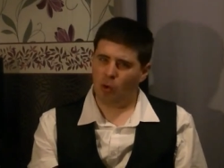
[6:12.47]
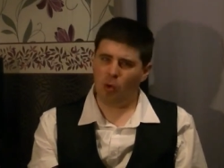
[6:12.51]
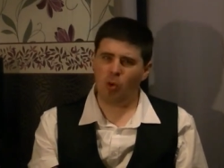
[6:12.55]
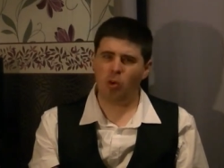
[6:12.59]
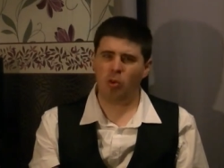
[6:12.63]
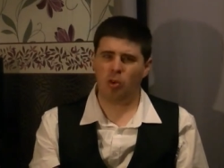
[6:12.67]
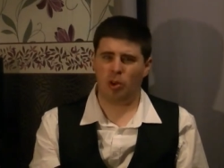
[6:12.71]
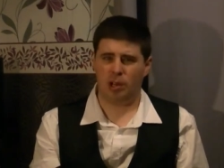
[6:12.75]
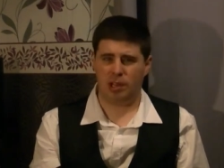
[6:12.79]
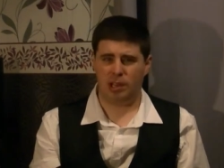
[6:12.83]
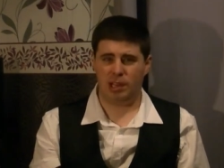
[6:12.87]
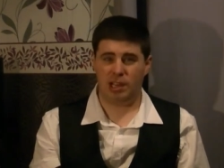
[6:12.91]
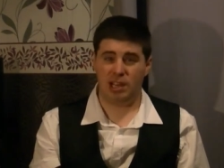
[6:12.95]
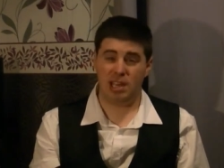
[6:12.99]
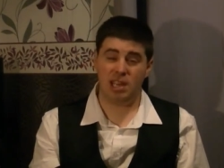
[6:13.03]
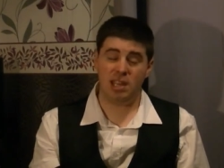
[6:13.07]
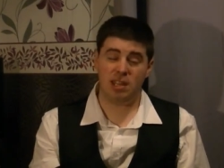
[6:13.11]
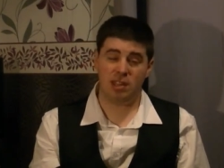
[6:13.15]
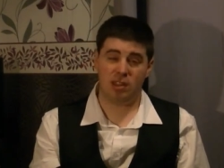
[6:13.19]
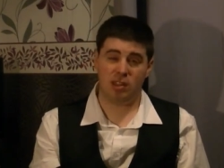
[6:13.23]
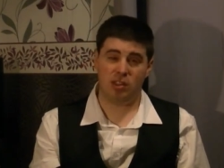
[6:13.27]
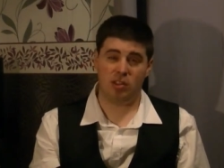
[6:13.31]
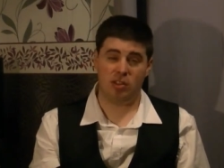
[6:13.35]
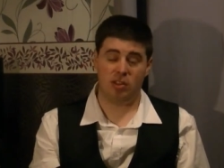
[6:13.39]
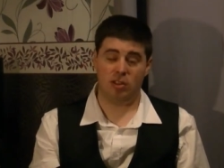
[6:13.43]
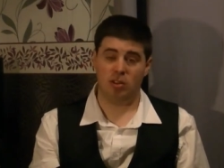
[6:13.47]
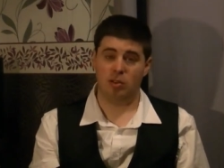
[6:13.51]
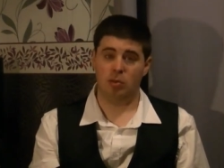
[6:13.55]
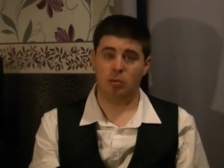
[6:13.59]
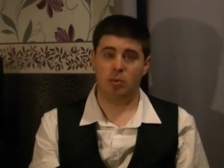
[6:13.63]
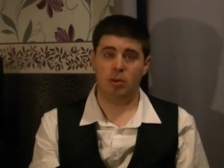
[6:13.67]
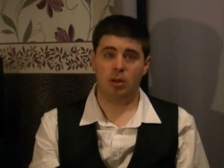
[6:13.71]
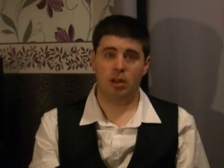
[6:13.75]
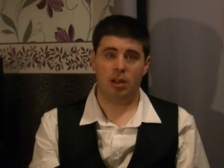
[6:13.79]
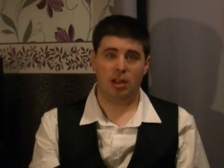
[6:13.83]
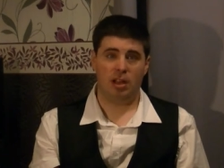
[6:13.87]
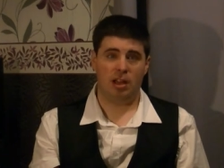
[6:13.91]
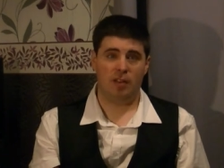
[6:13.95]
Or at least two.
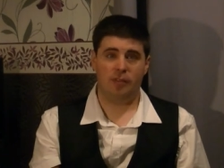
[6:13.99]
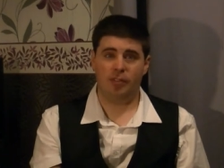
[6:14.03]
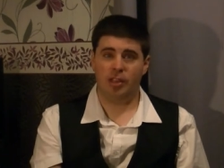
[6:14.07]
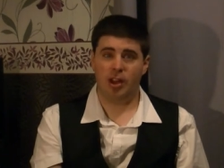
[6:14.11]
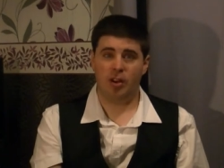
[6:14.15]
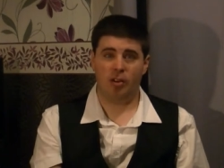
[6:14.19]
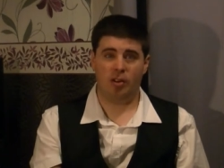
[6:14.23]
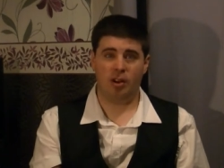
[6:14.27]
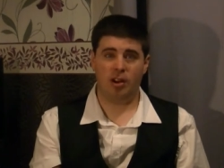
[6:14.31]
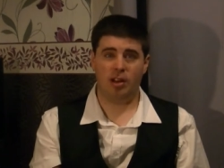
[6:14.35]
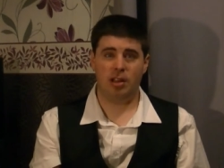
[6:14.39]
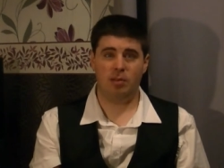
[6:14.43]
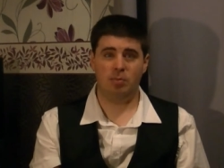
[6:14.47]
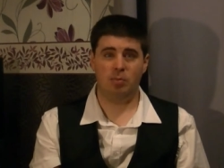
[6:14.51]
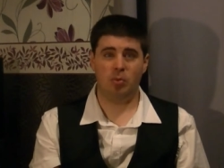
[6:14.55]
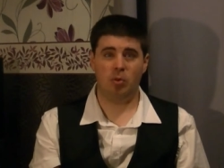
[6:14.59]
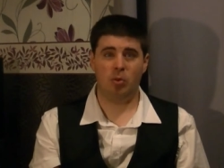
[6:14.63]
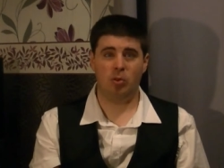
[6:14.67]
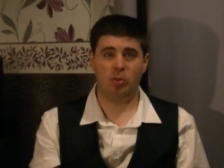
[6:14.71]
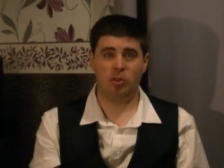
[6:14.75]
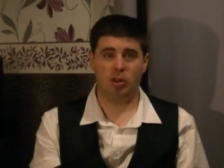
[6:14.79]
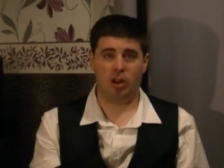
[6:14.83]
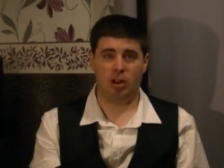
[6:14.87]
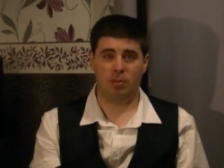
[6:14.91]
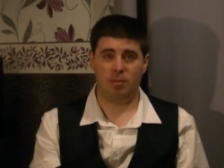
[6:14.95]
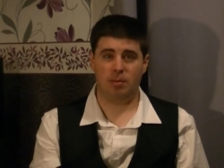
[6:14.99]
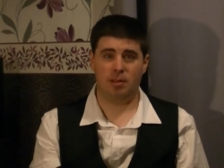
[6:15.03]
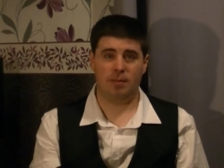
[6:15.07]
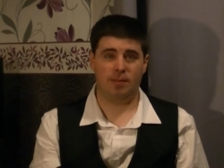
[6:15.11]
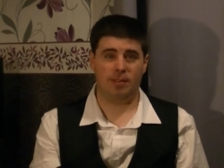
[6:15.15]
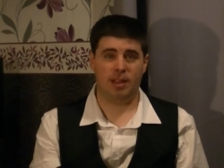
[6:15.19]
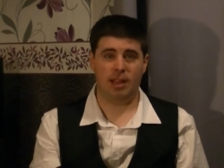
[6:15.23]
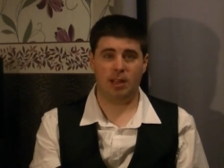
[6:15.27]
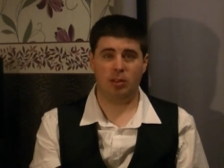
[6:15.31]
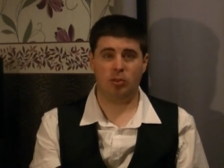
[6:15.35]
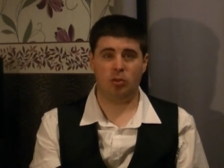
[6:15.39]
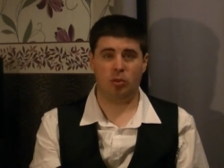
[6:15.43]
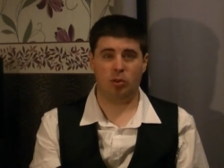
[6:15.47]
If there are any more types
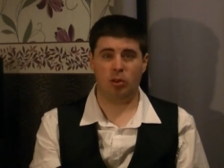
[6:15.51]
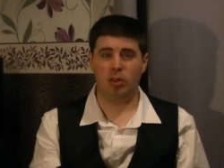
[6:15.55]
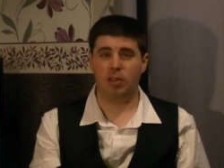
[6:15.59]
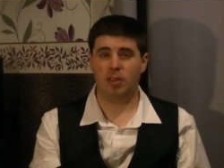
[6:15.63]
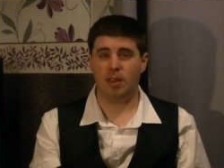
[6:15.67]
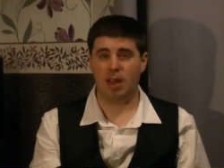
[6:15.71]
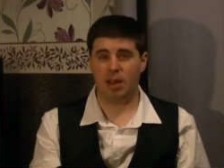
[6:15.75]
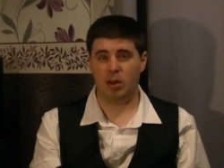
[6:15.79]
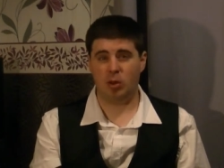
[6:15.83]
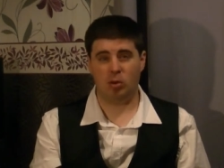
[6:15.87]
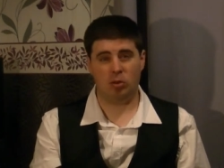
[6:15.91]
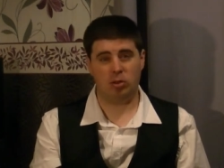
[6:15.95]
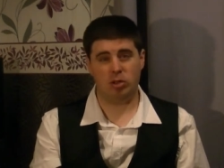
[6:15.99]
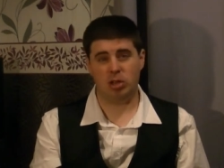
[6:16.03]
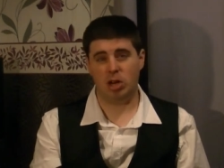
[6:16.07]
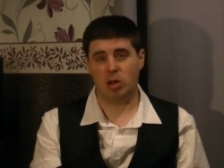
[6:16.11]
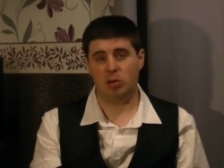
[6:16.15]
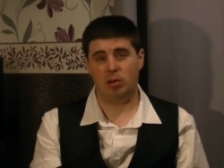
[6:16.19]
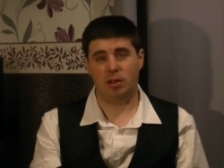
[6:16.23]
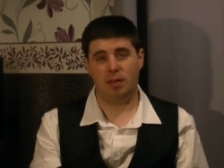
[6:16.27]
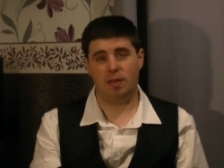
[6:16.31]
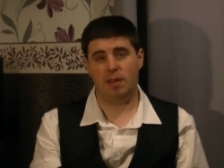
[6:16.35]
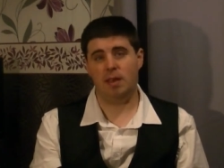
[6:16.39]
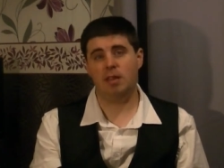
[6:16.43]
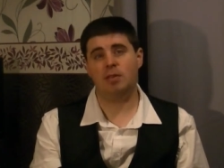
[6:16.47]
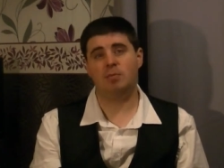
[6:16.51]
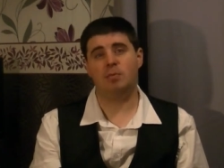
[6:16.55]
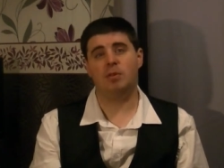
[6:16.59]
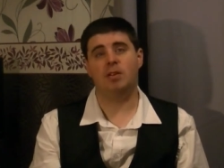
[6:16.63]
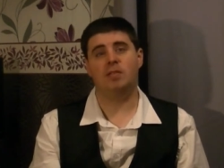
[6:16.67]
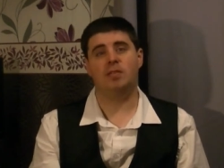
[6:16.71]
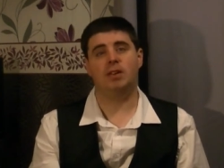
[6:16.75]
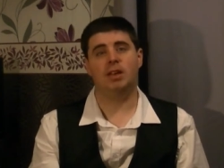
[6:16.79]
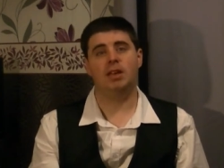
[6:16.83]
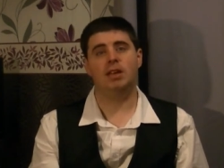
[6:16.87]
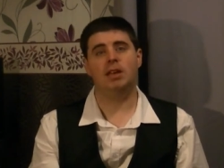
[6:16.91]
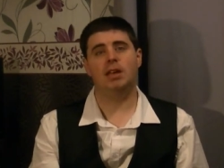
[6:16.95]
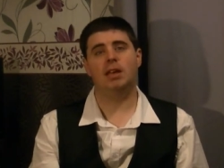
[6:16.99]
of lectroids, they're not shown in this
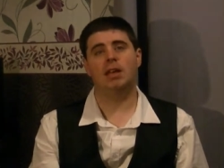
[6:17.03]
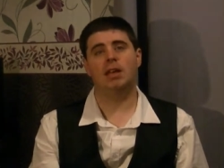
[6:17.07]
movie.